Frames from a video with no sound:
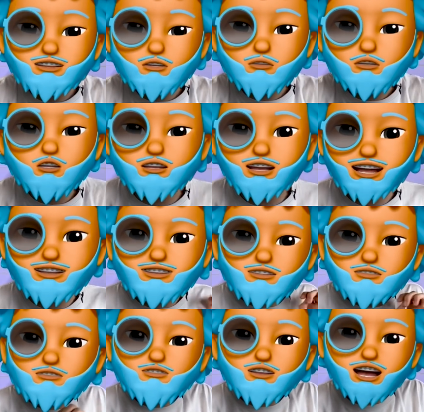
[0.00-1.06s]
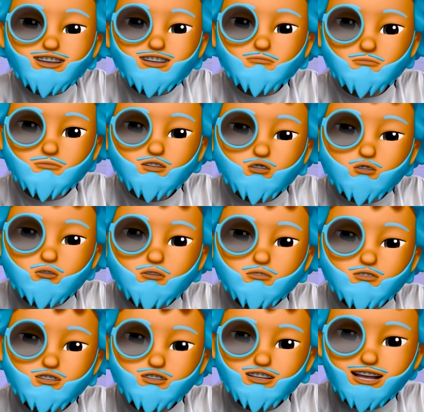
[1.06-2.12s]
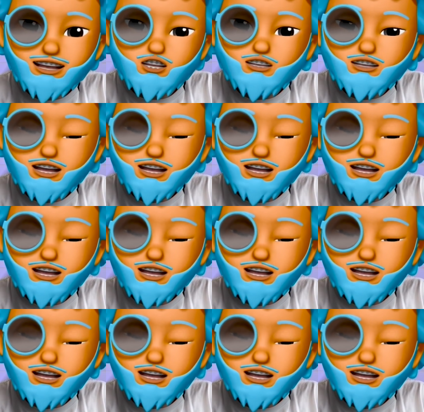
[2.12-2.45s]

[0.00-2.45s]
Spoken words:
little look at the flame sort of section